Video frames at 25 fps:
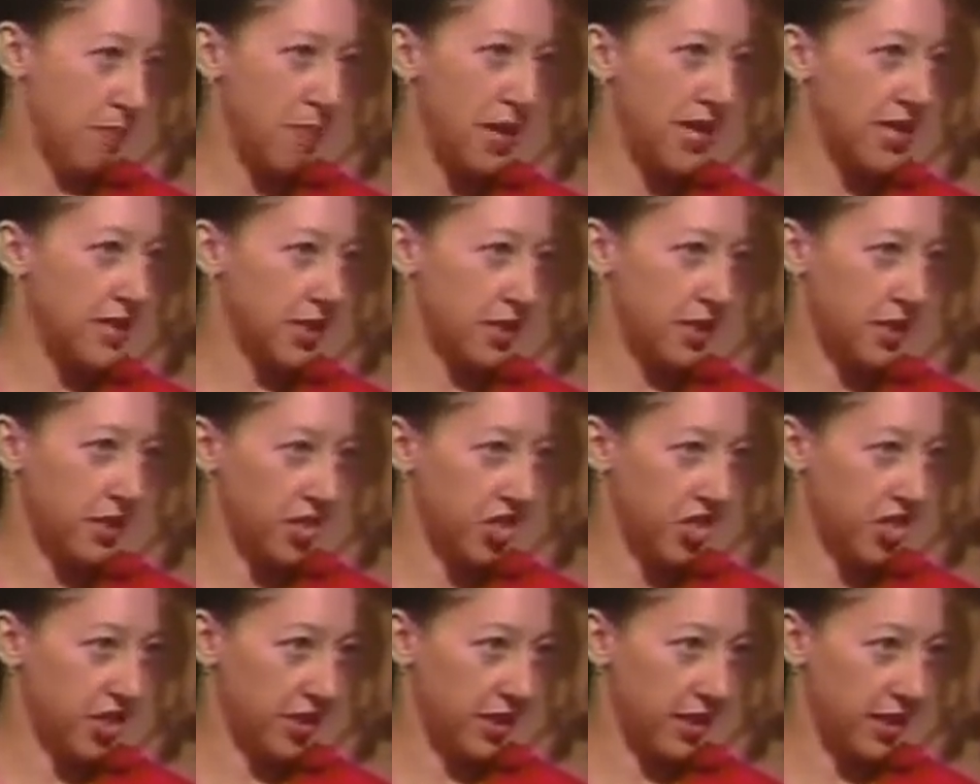mental
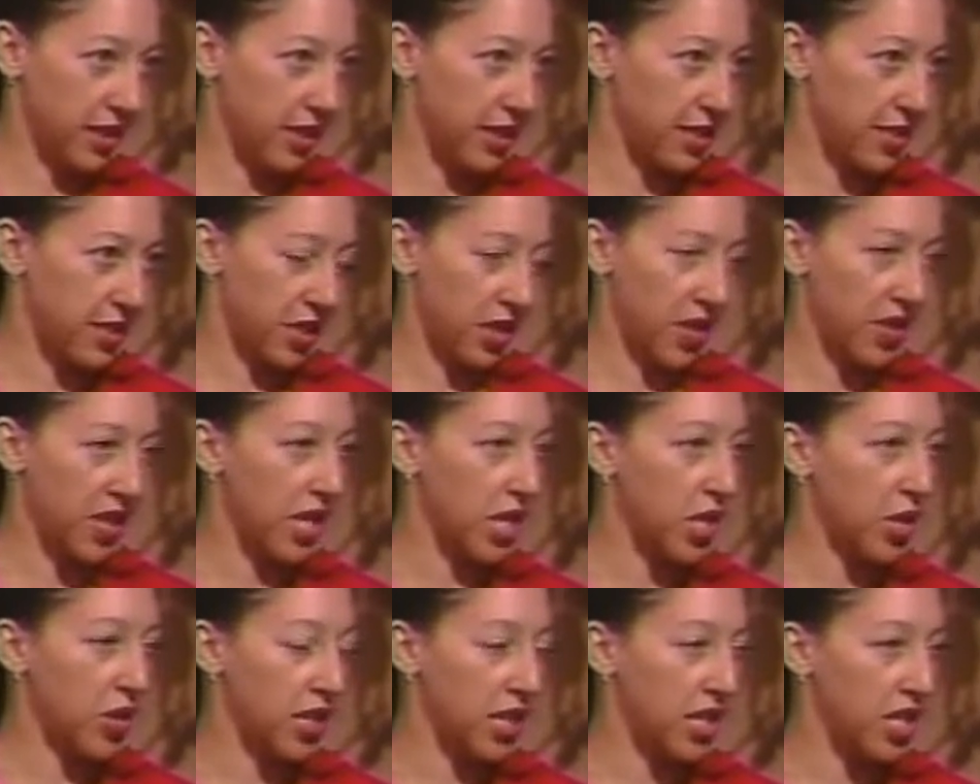agility so
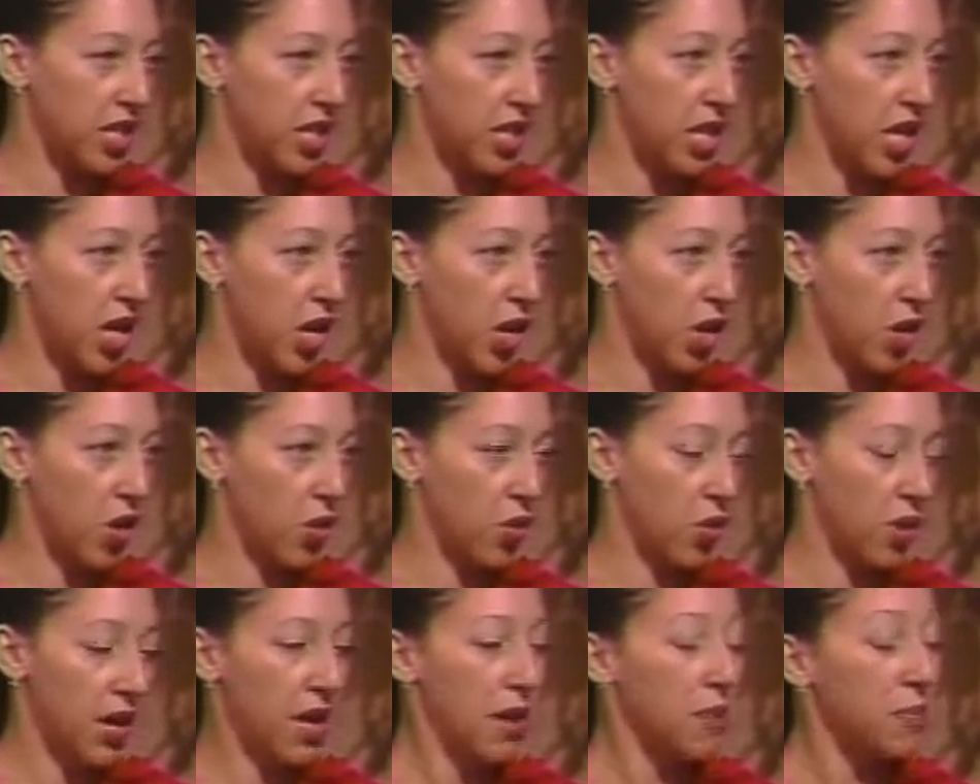that you can
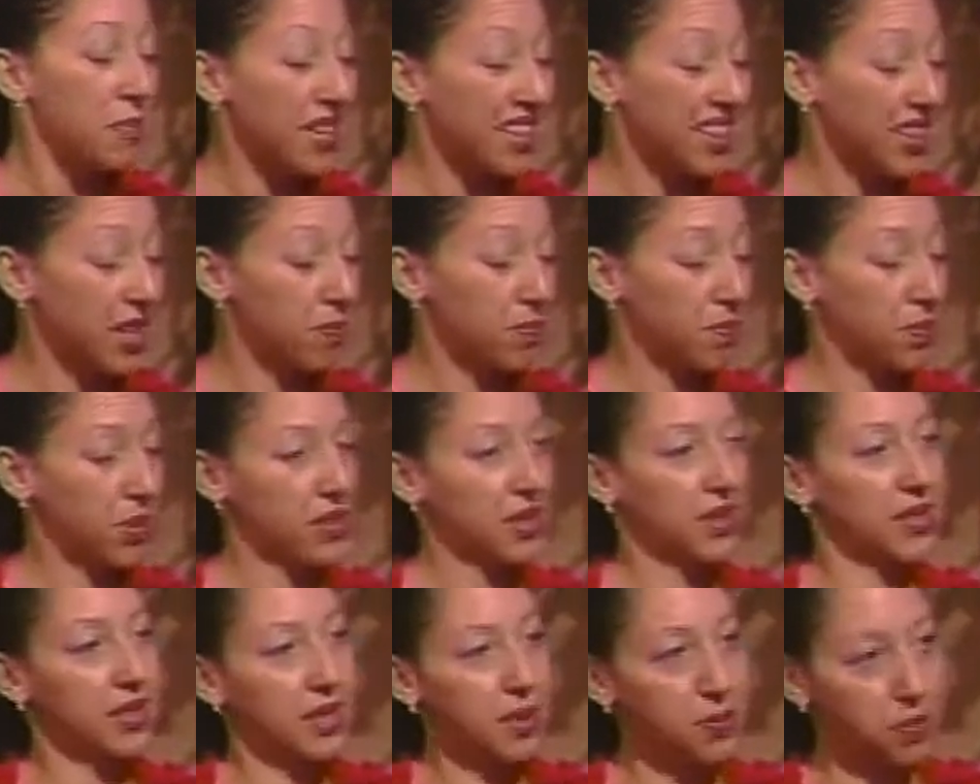know, be
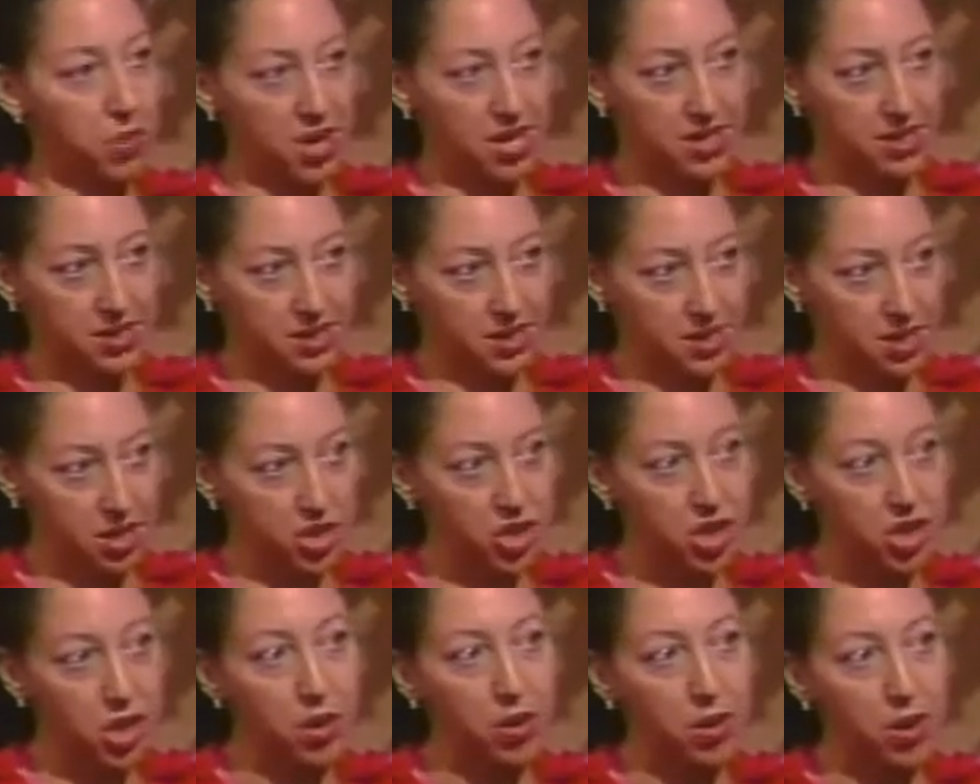completely present,
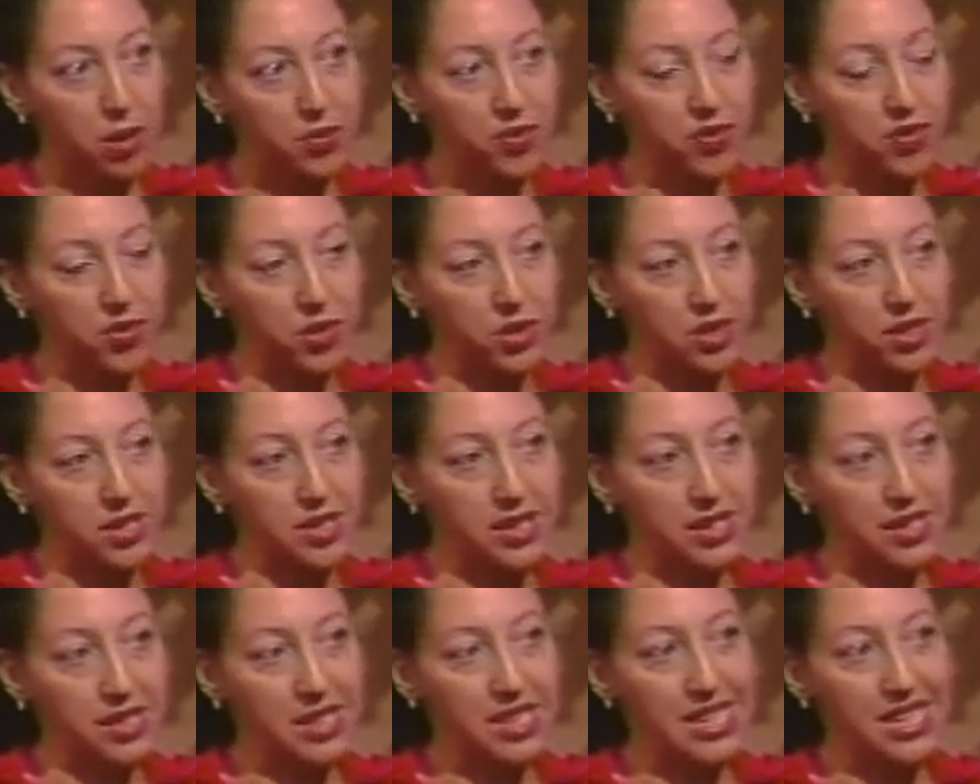and show up
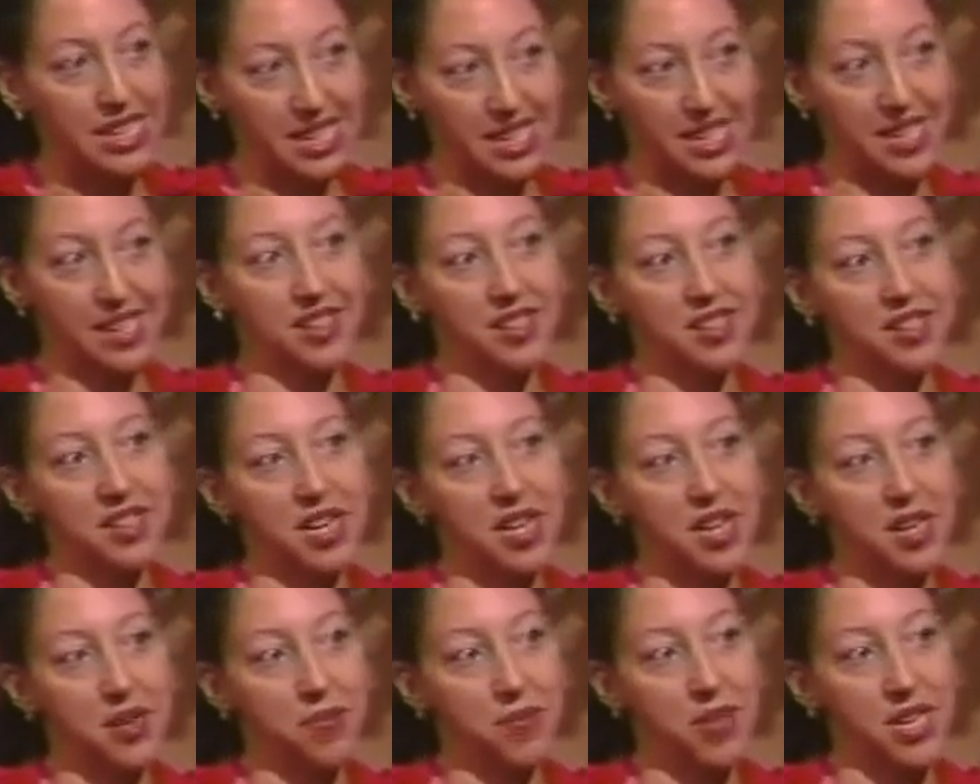fully in
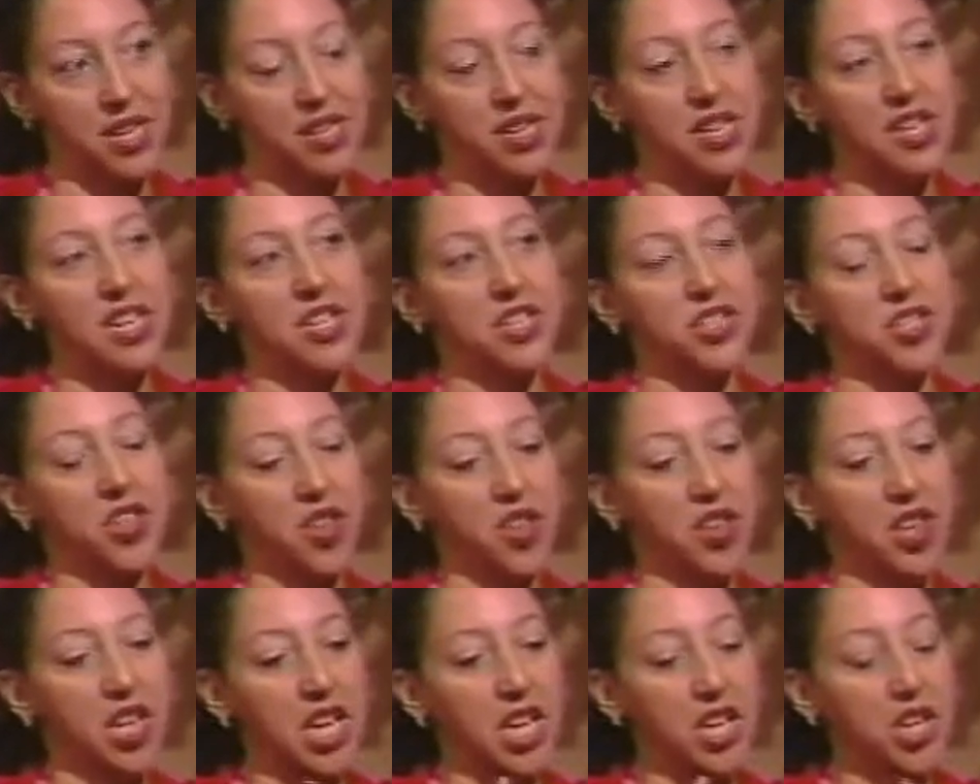alignment
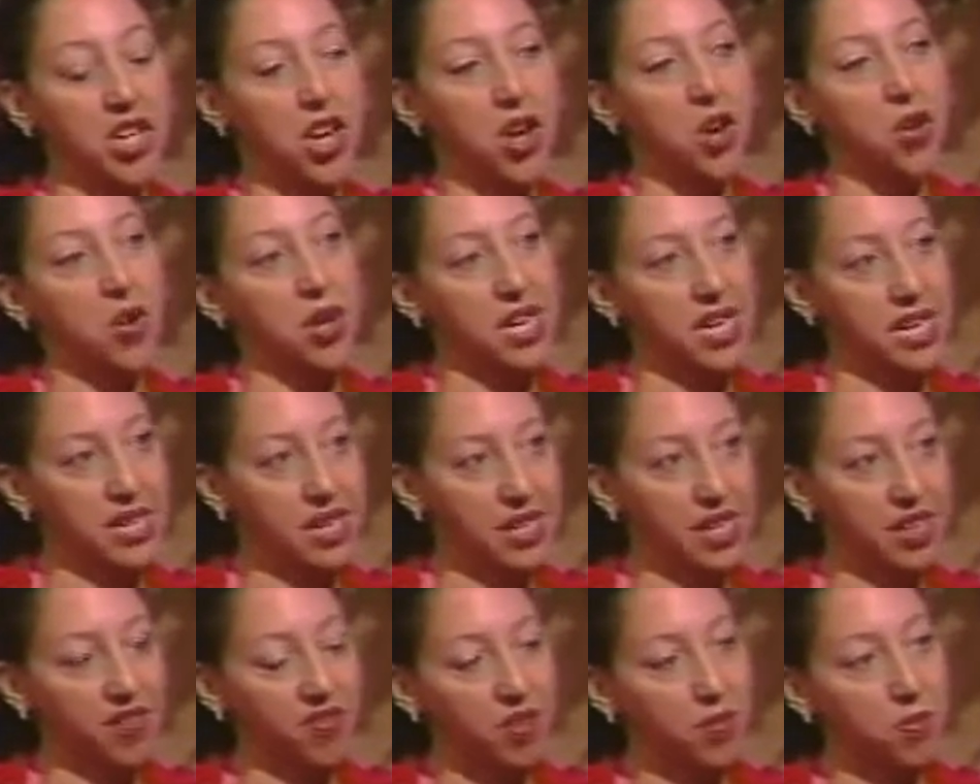so that you can know at
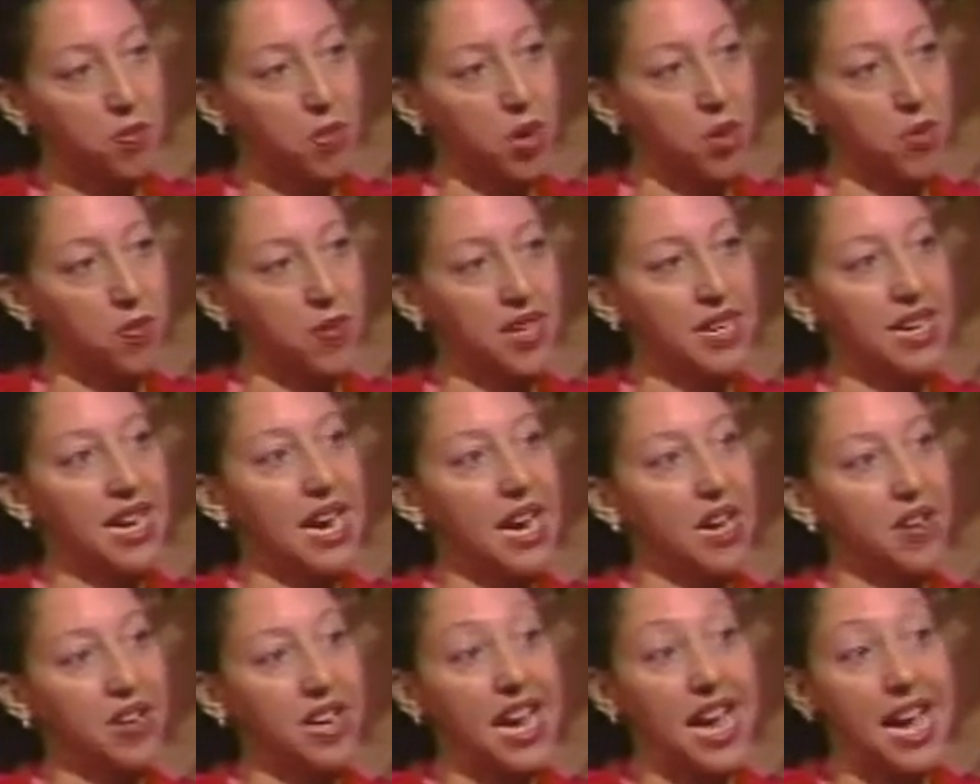any given moment
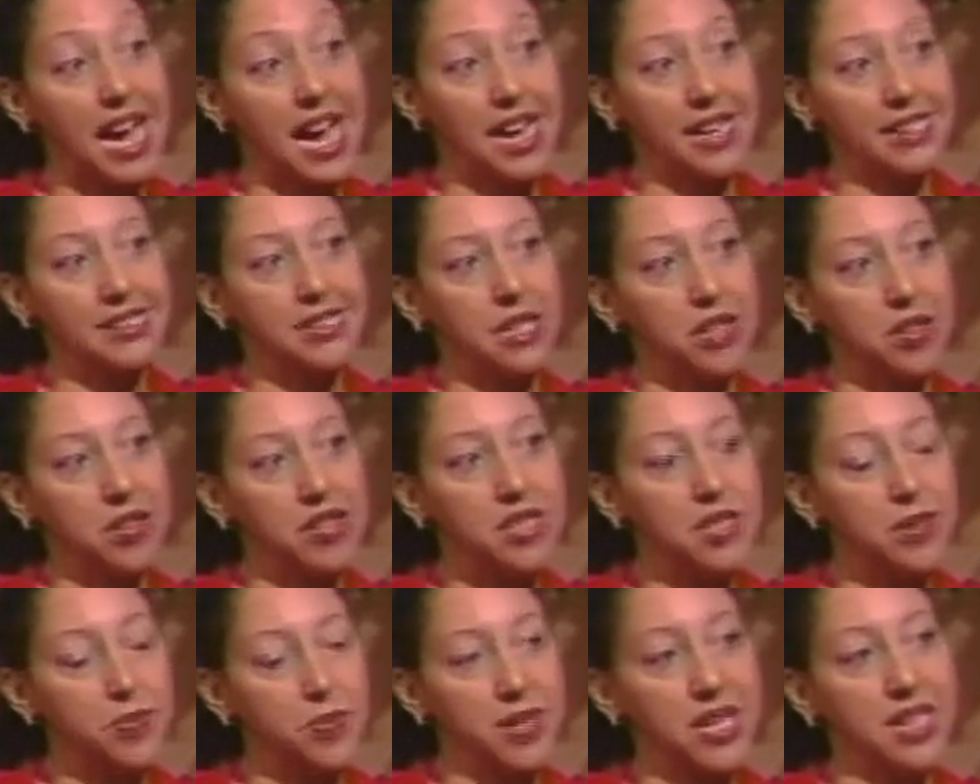how to act, how
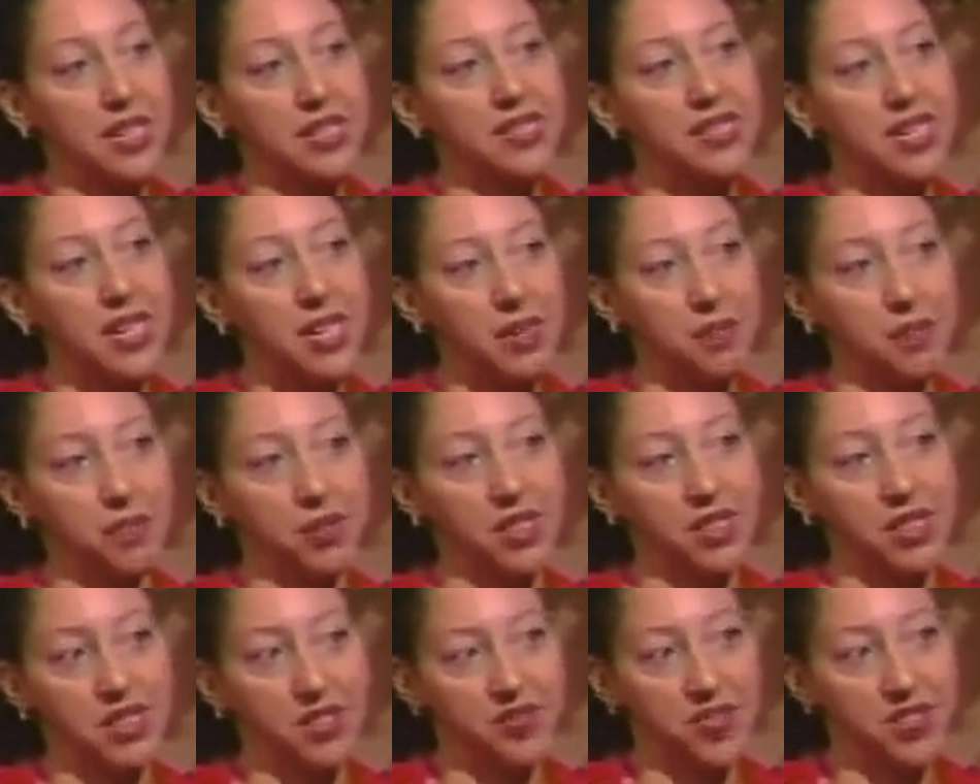to speak, to
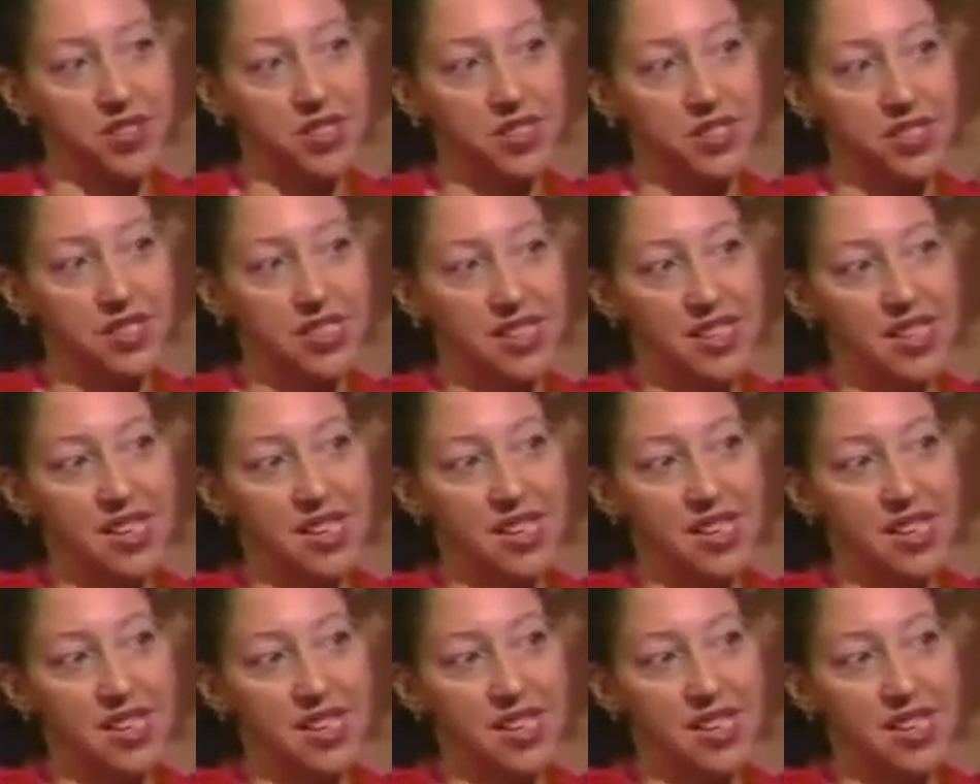uplift